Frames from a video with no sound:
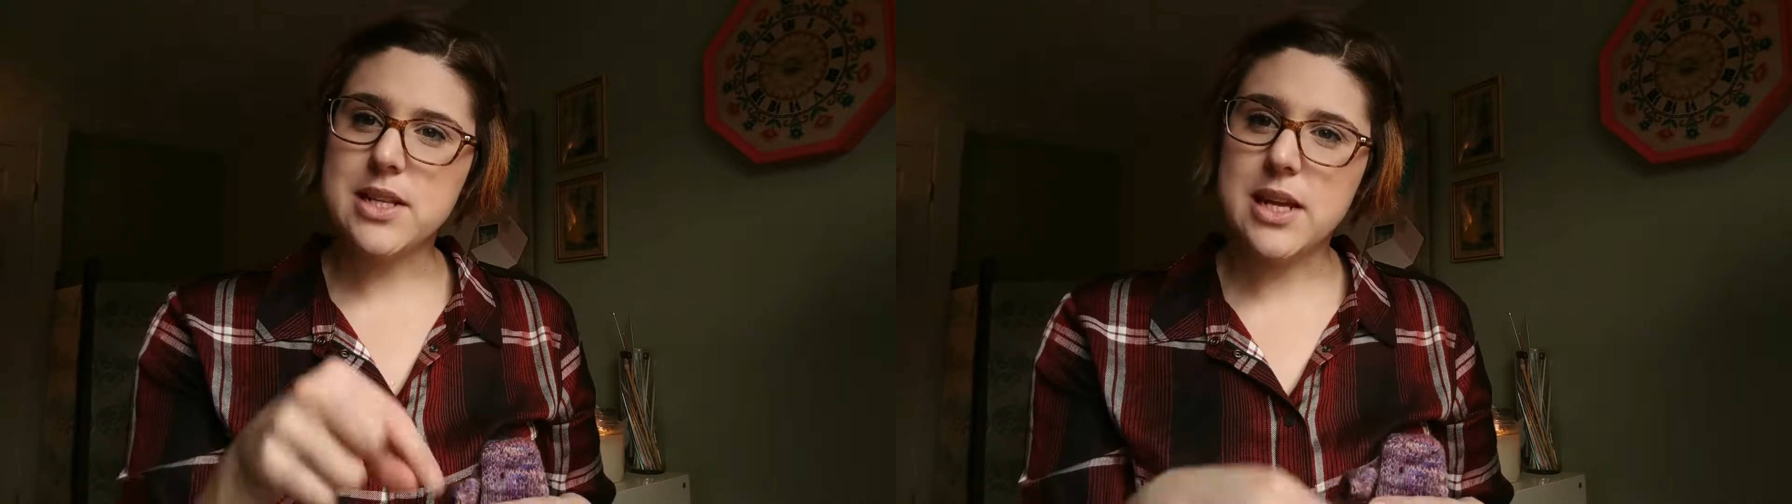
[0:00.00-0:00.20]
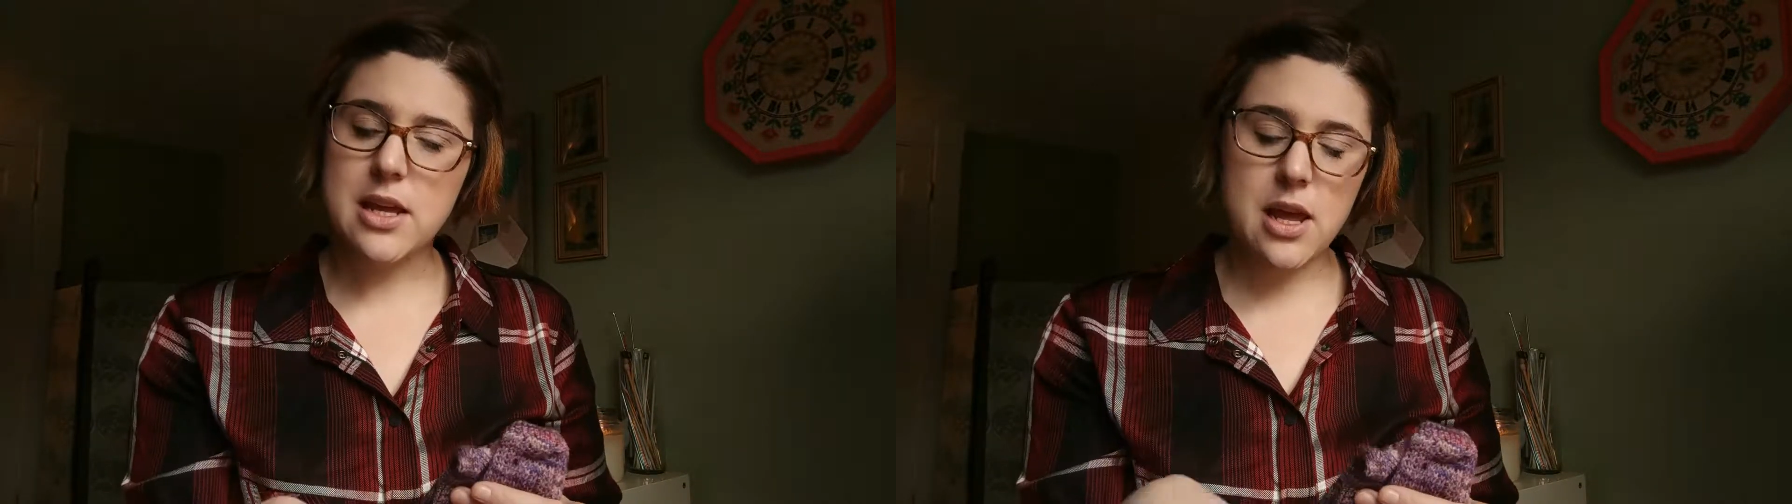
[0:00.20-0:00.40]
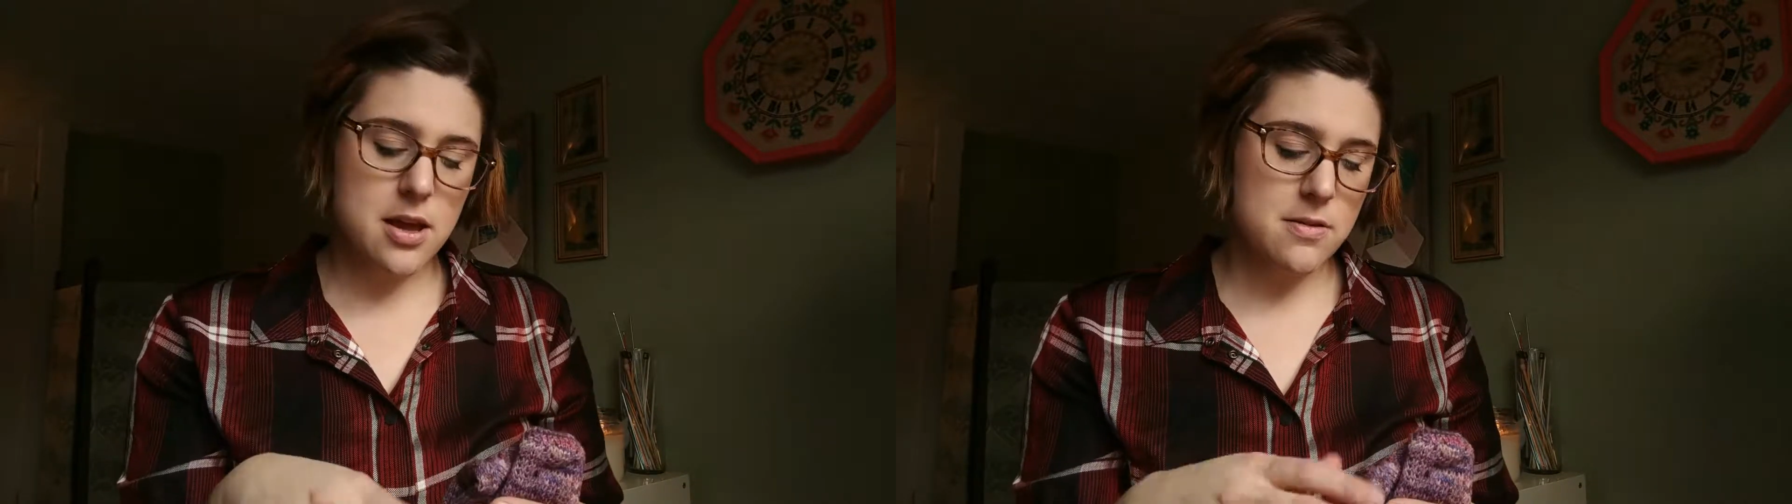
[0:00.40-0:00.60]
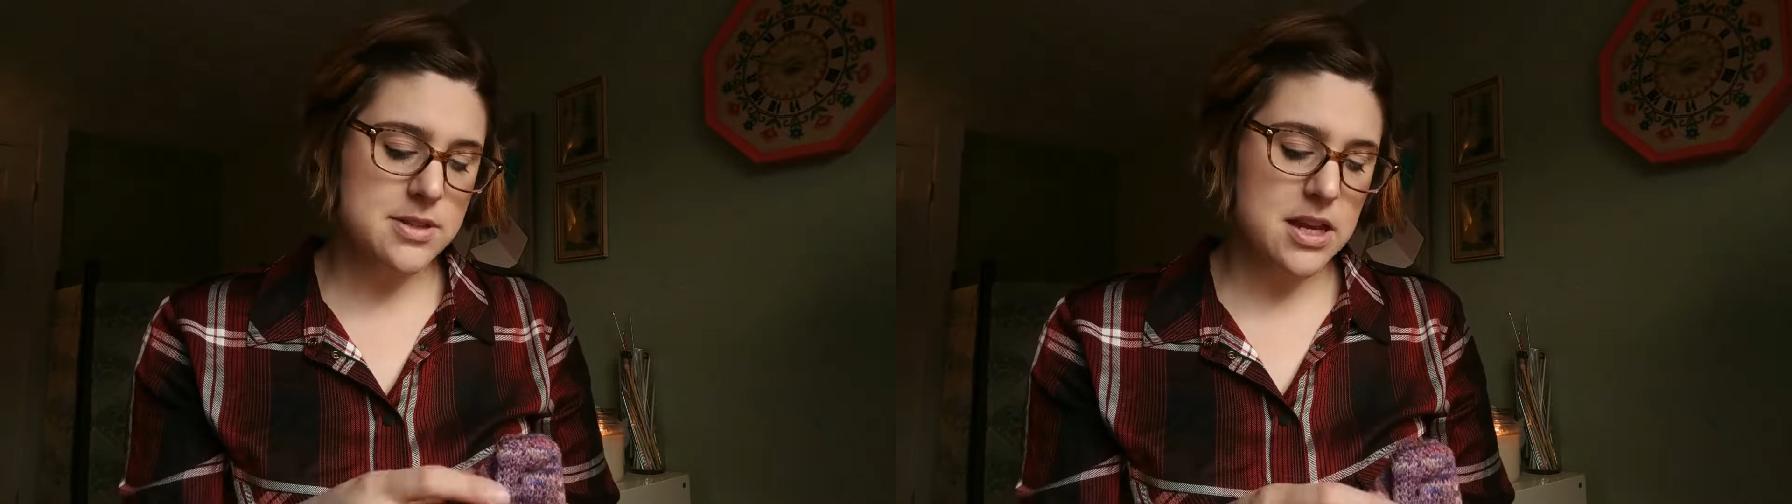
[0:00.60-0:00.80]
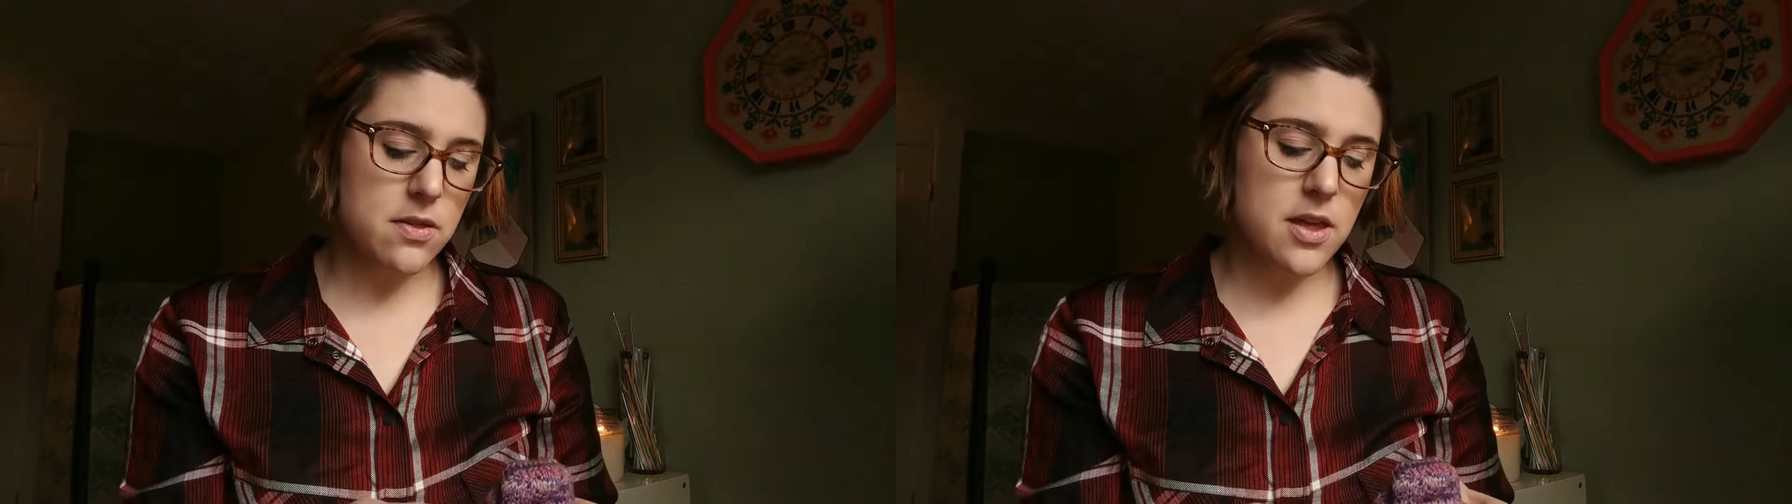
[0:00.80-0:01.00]
it
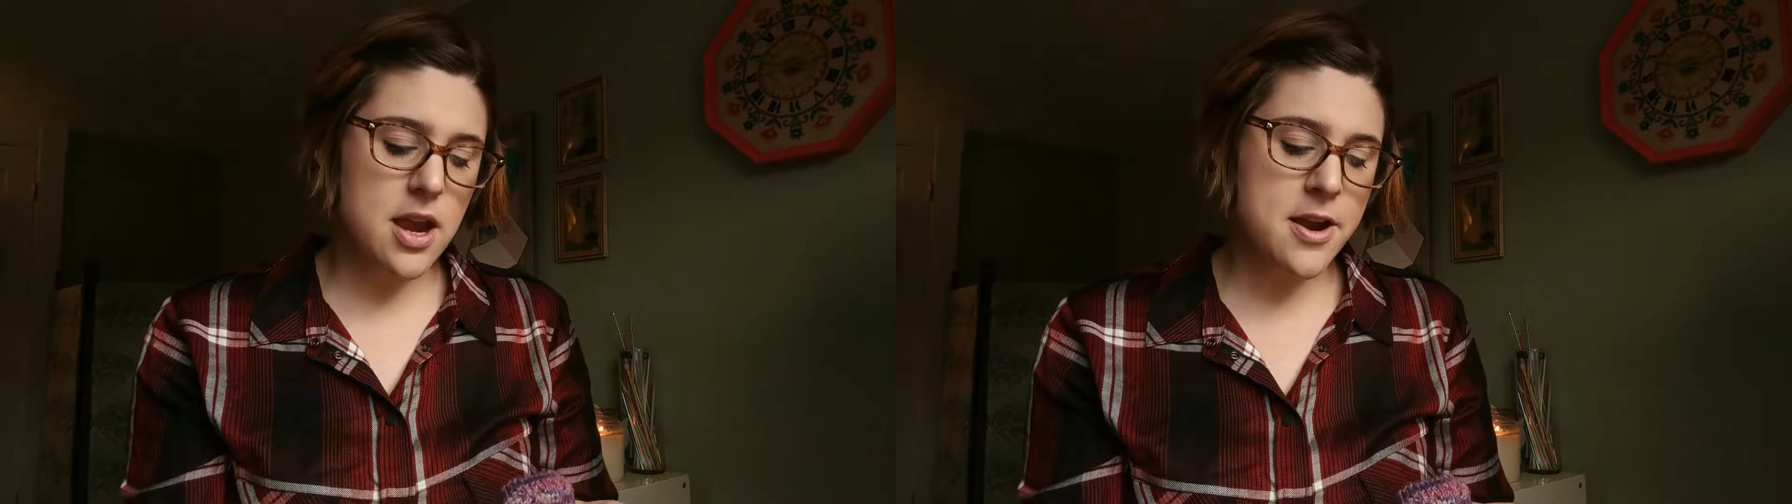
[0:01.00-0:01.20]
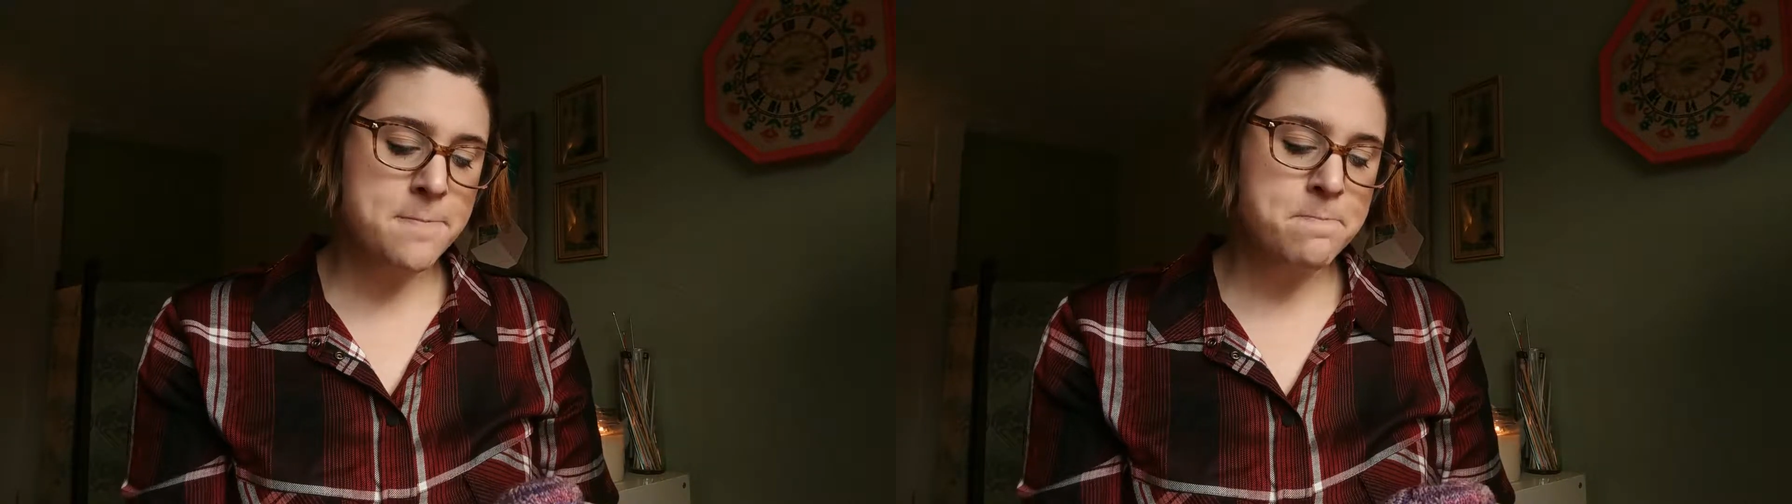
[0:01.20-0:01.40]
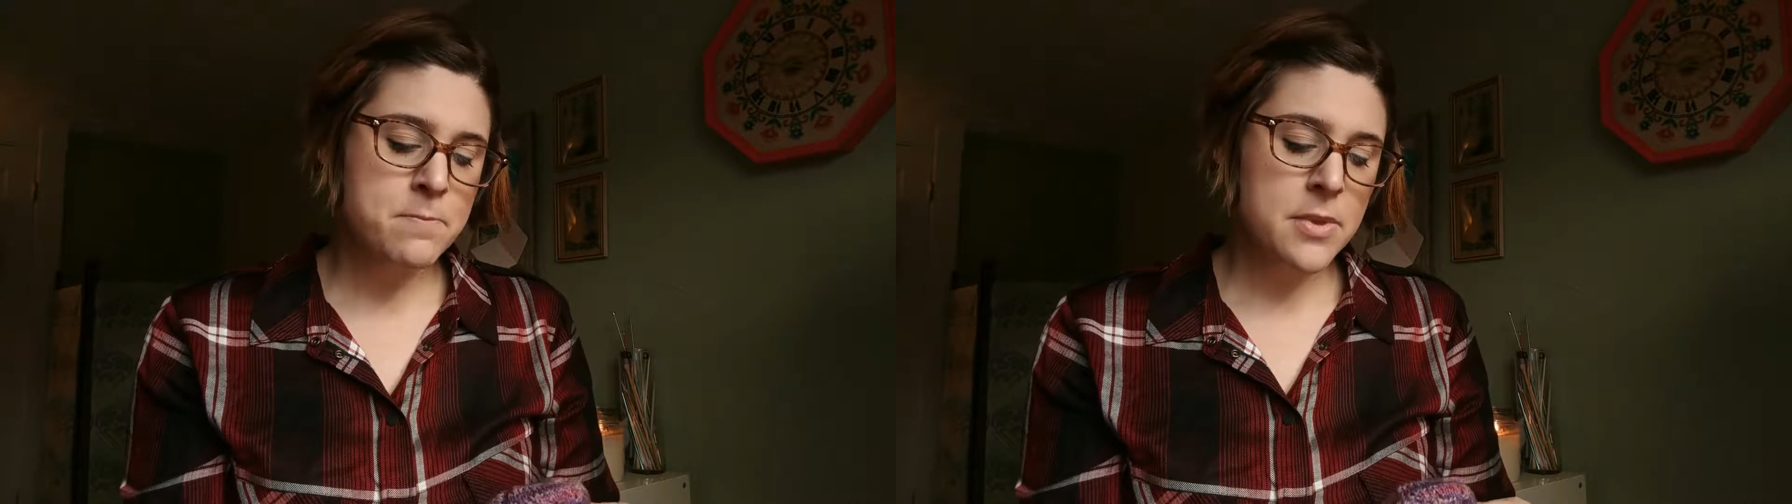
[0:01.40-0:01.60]
down there